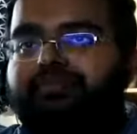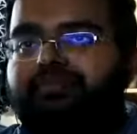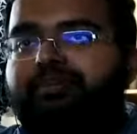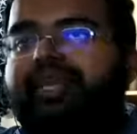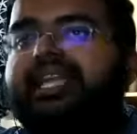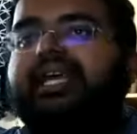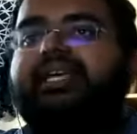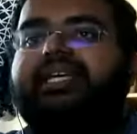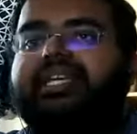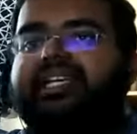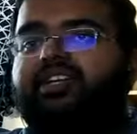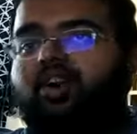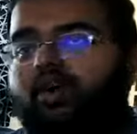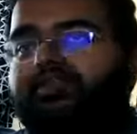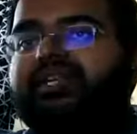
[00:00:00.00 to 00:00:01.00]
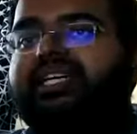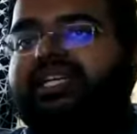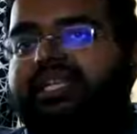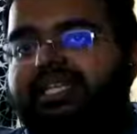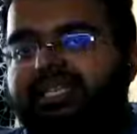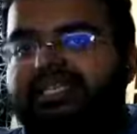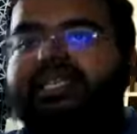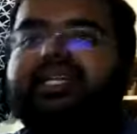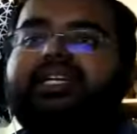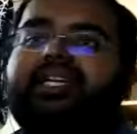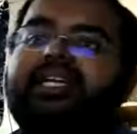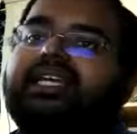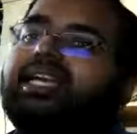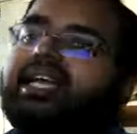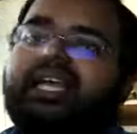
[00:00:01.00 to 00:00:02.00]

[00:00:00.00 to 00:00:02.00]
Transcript: mechanically, optically, sterically,